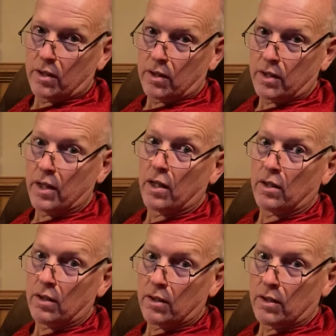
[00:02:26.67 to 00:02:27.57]
The
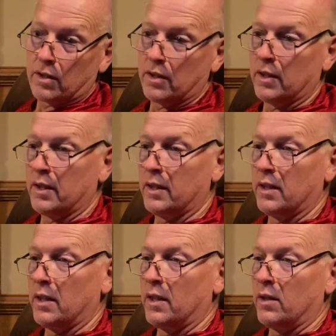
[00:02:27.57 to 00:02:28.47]
younger
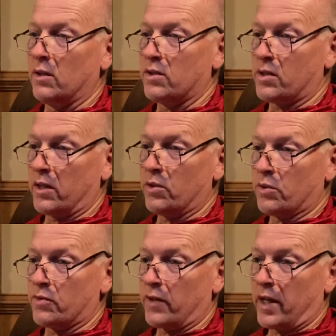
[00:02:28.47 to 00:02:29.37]
said to
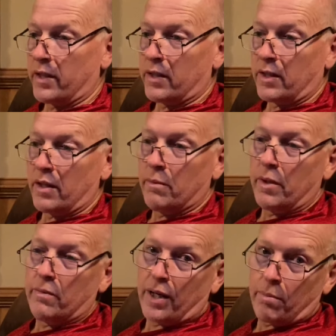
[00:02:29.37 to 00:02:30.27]
his father, give me
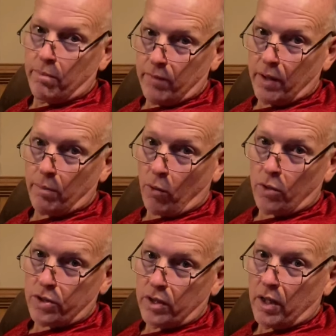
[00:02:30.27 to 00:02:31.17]
my
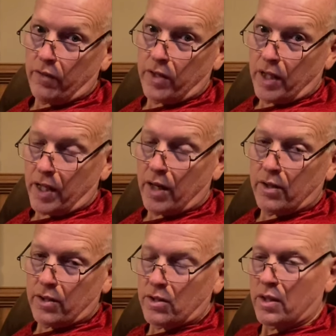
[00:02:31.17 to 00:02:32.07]
portion of the inheritance.